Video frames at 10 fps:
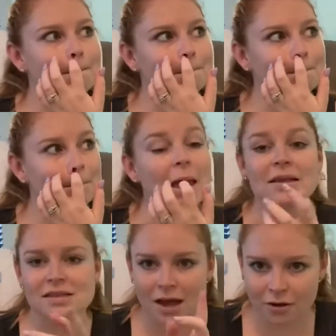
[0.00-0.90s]

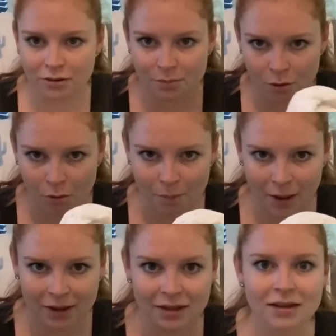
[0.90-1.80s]
Yes, I only bought one
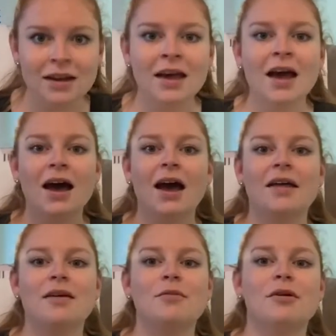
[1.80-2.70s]
packet,
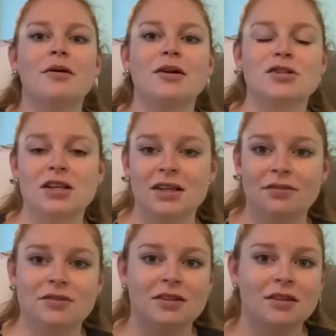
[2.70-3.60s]
and then we were actually
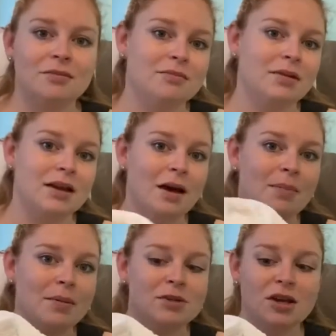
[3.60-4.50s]
gifted them in our
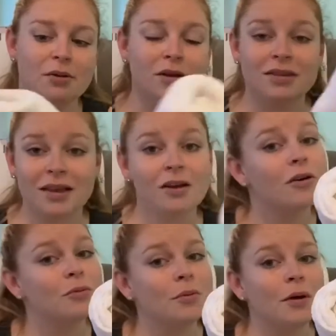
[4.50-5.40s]
baby shower, and thank
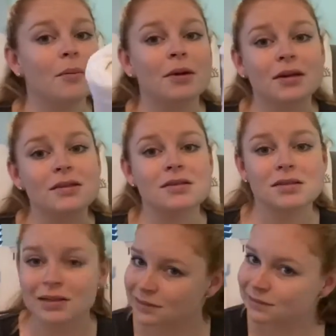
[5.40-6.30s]
God we were,
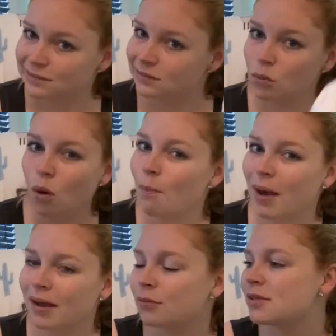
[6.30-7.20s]
because one
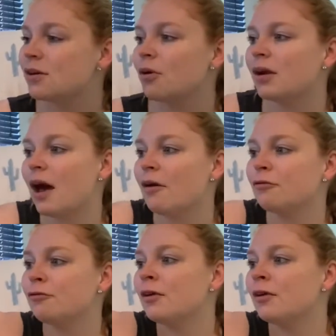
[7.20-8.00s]
packet was not enough.